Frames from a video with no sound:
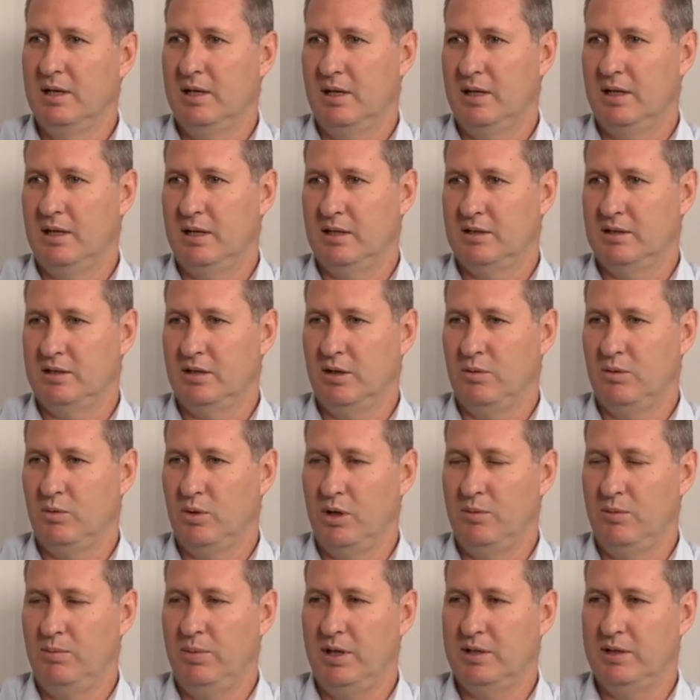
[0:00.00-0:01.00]
and that, so it
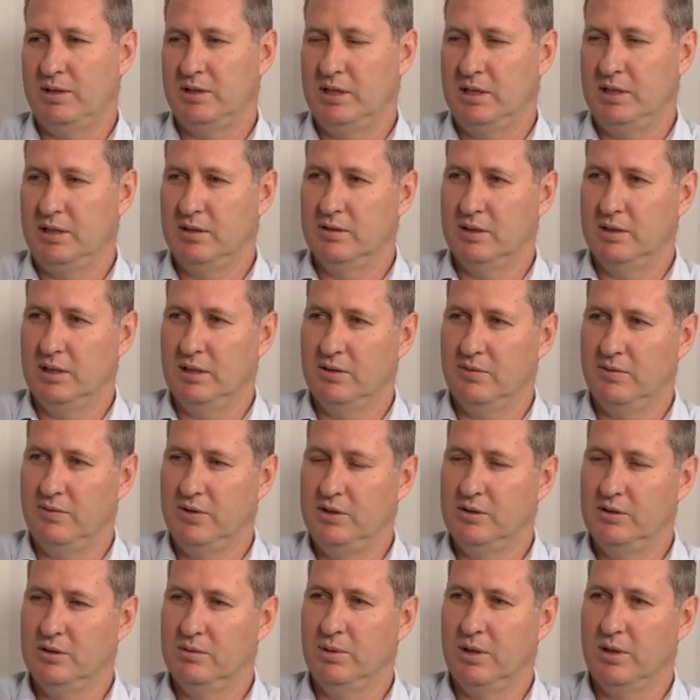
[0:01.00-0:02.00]
won't be a single
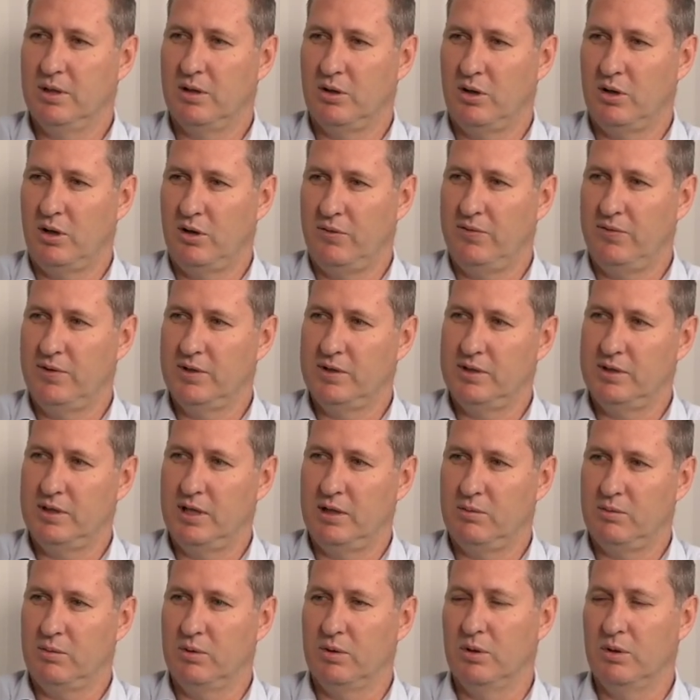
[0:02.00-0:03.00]
individual, but an office
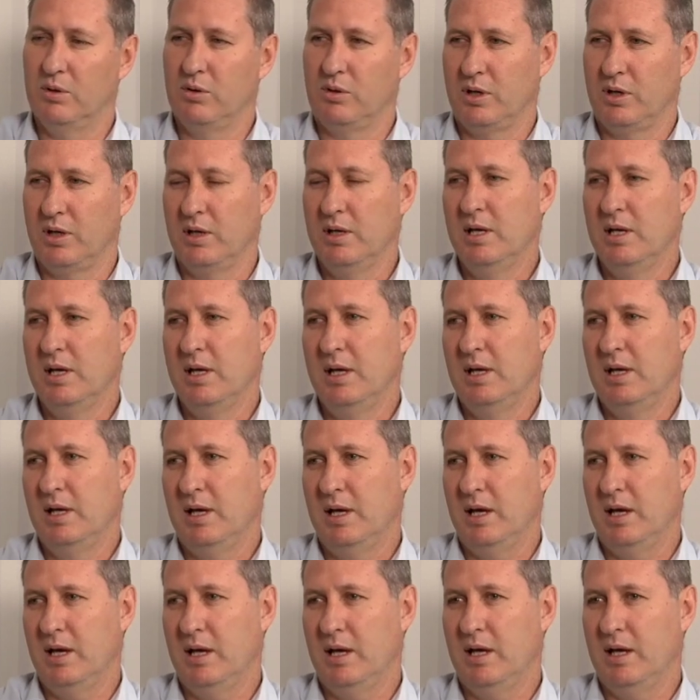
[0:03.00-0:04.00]
that will look
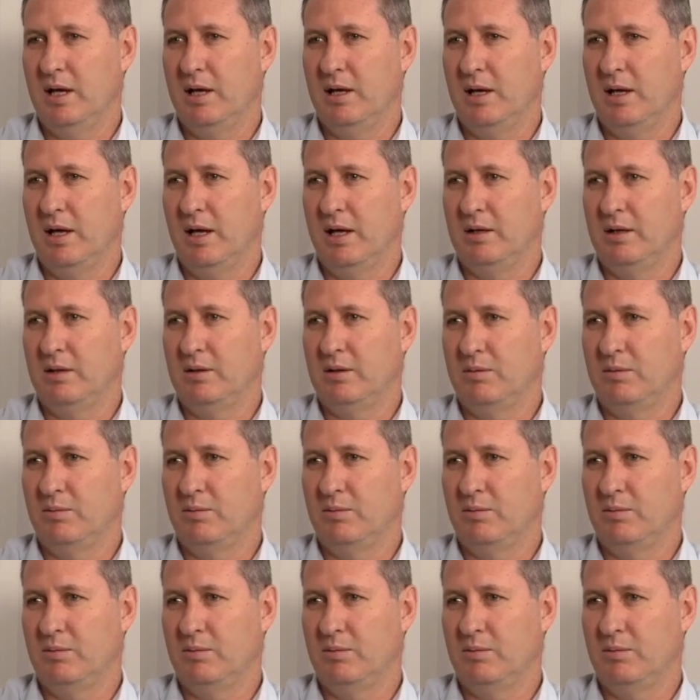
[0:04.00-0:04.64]
uh, at,